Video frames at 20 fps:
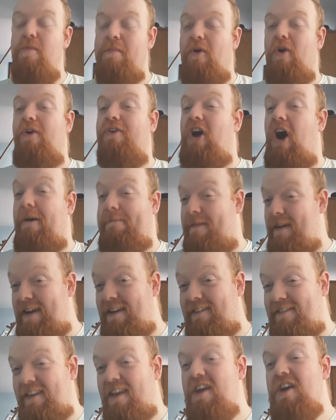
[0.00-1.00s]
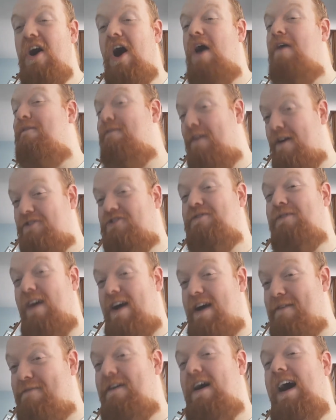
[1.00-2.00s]
more copies of Virtua
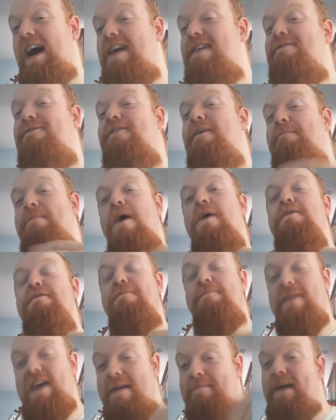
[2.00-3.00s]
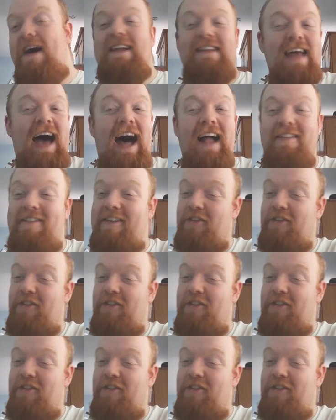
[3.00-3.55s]
Fighter 5 for both me and my dad,